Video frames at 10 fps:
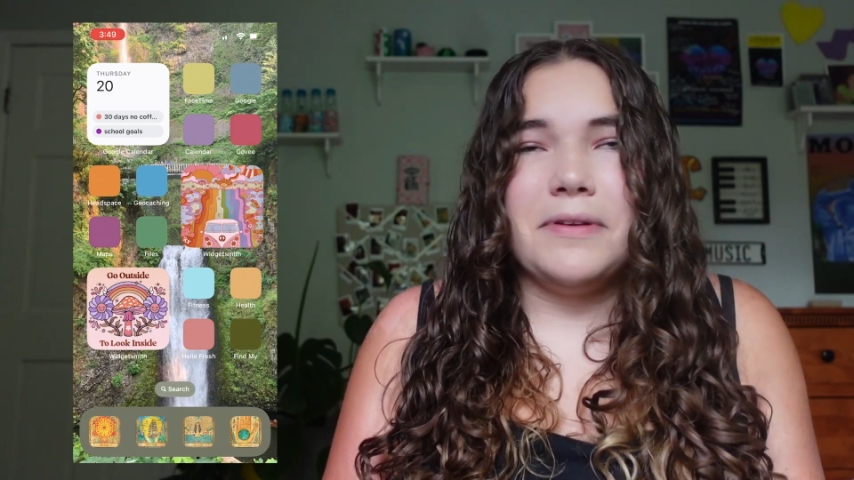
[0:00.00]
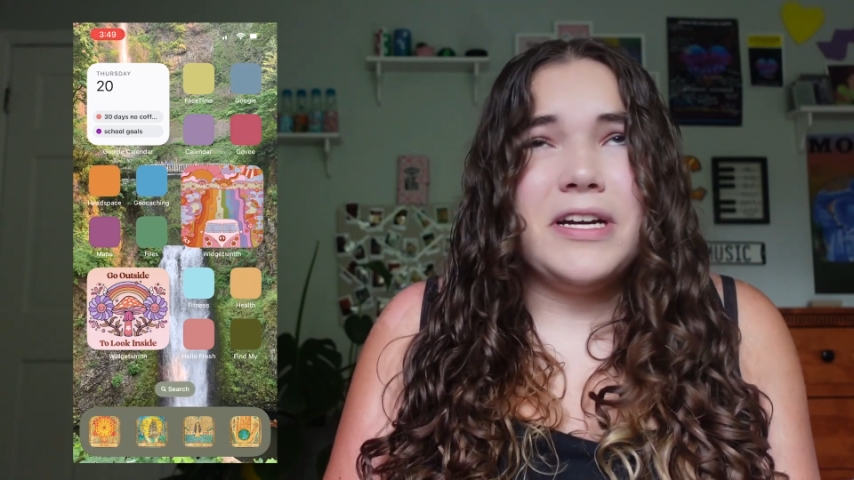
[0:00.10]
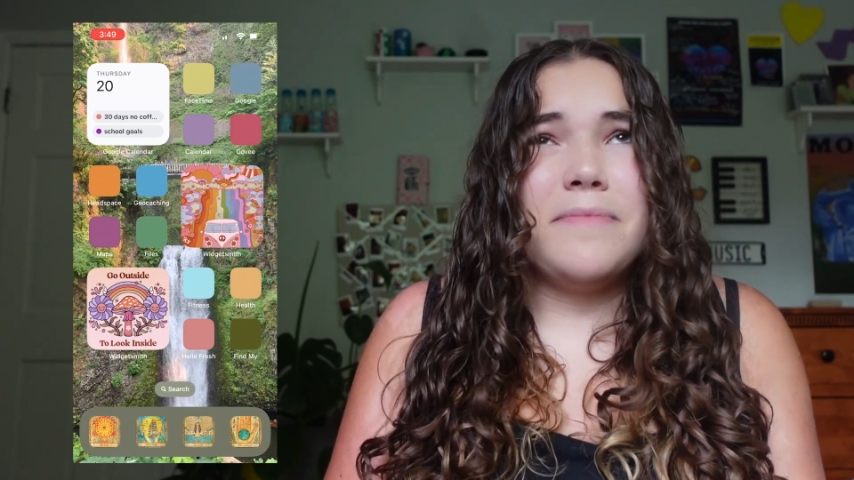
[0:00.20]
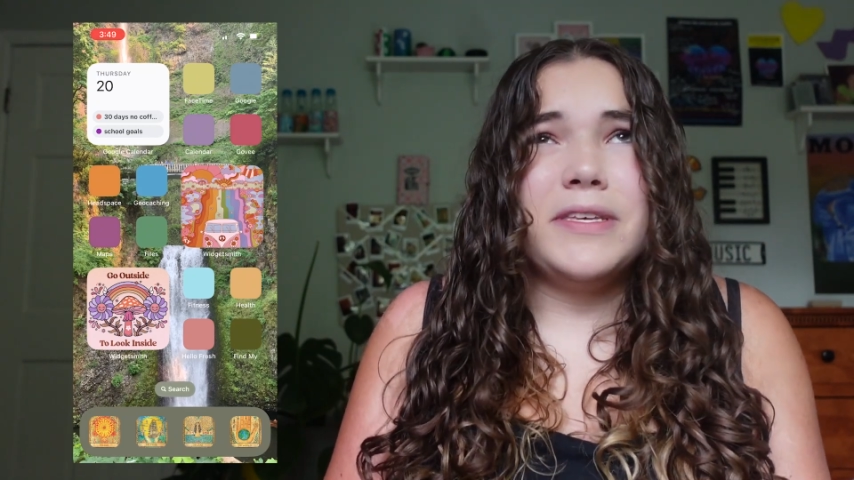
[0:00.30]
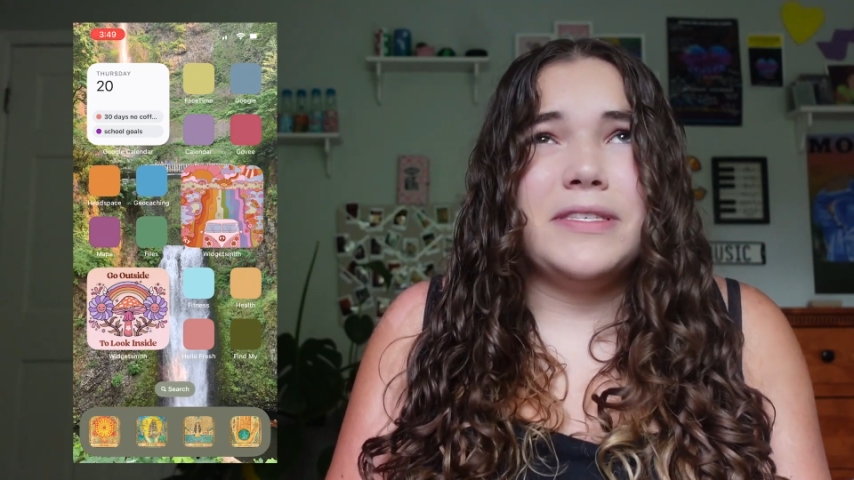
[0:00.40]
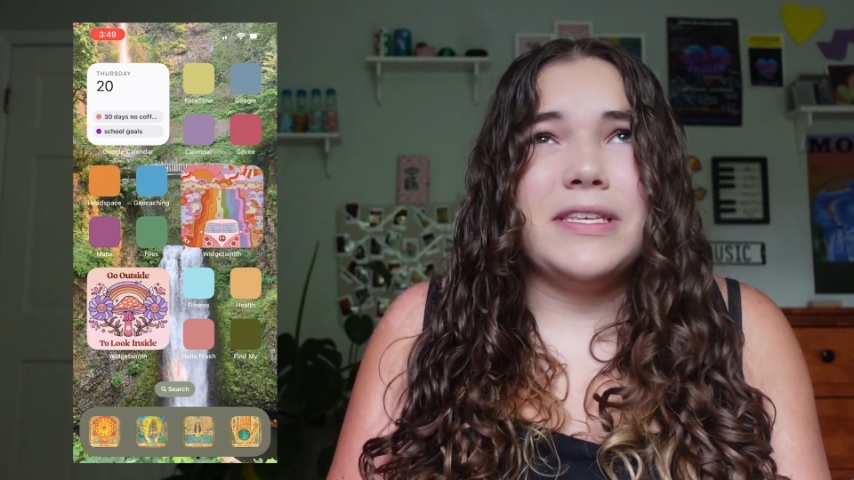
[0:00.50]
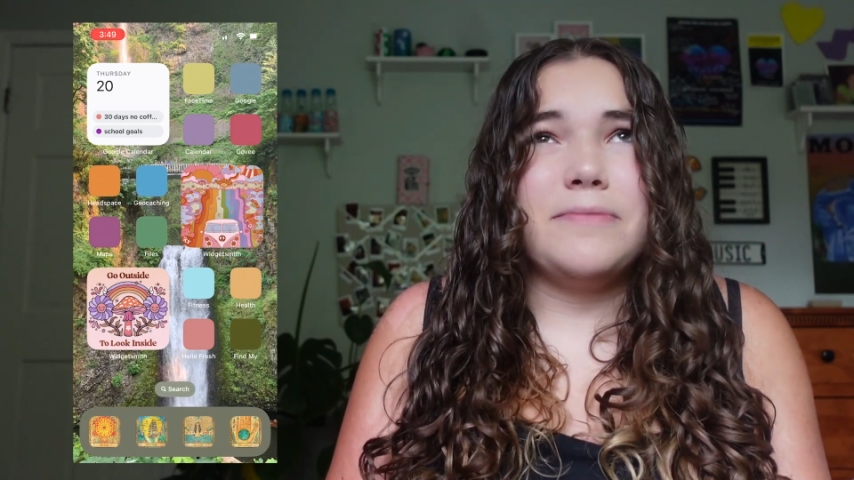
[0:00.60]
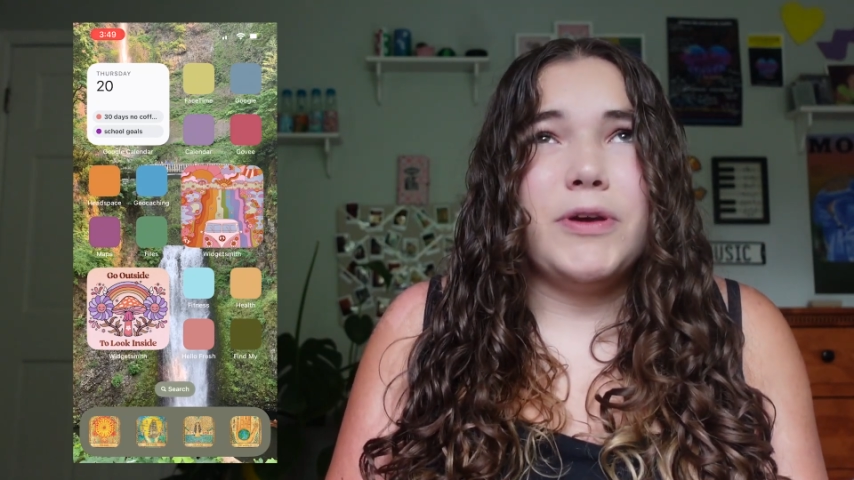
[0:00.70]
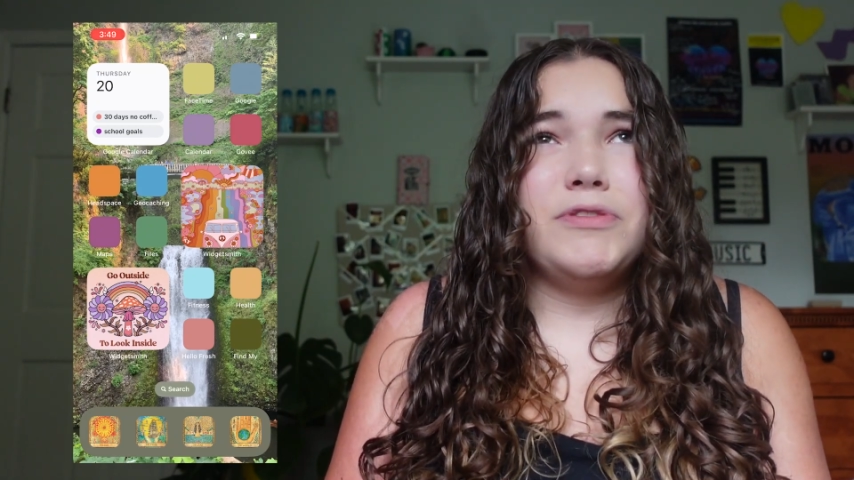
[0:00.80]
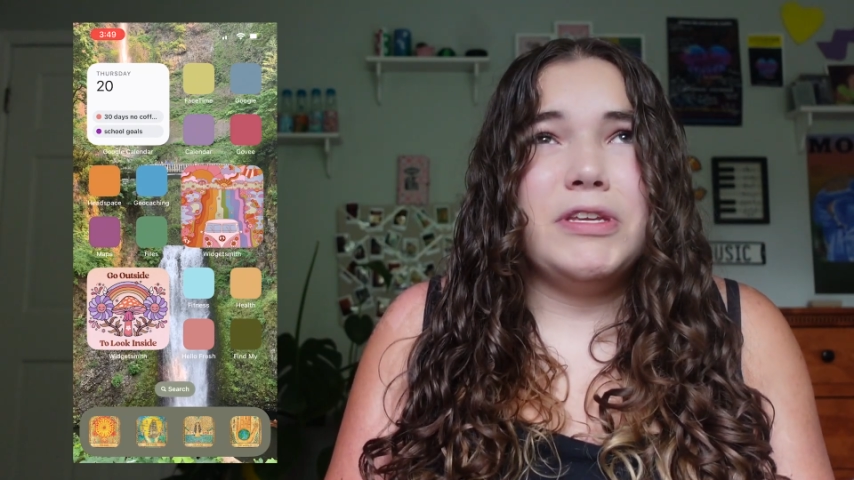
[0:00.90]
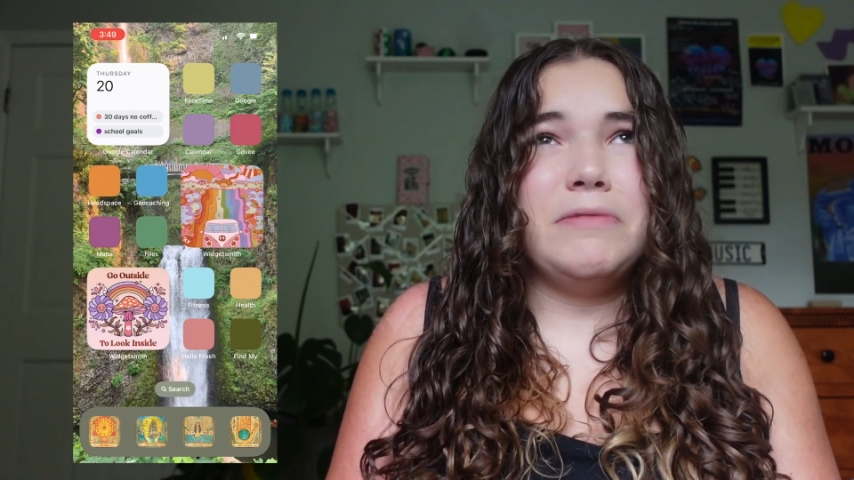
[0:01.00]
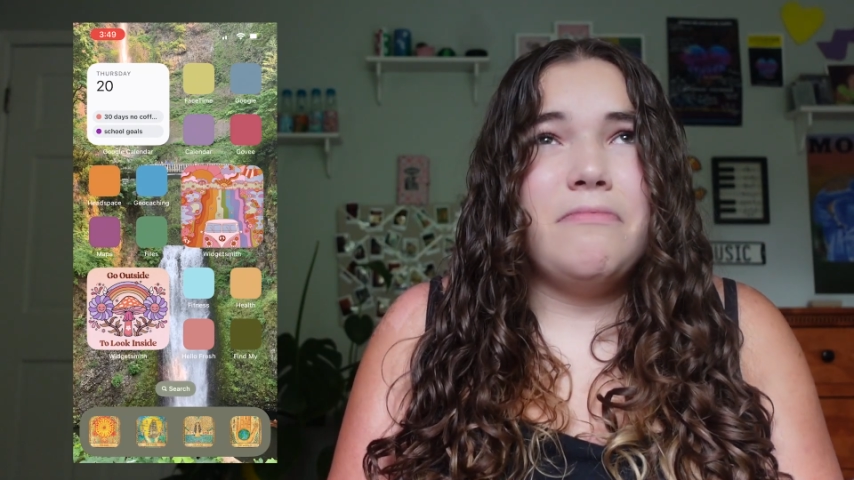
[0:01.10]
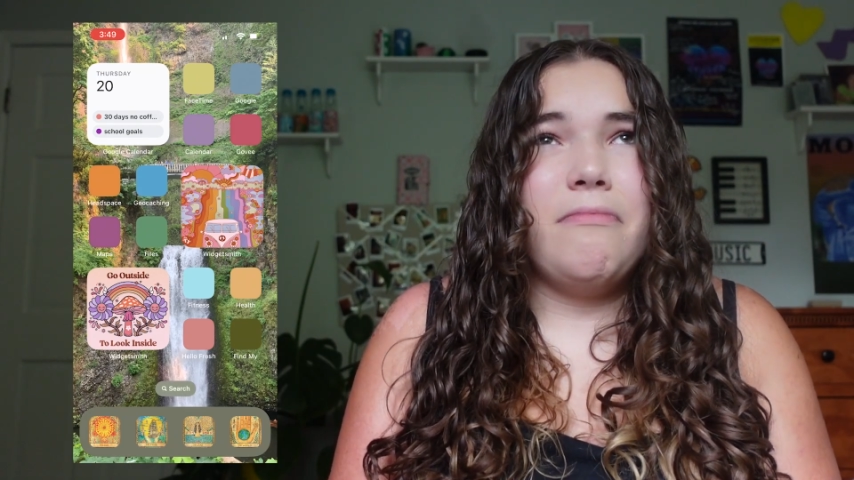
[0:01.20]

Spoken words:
By the time this is posted,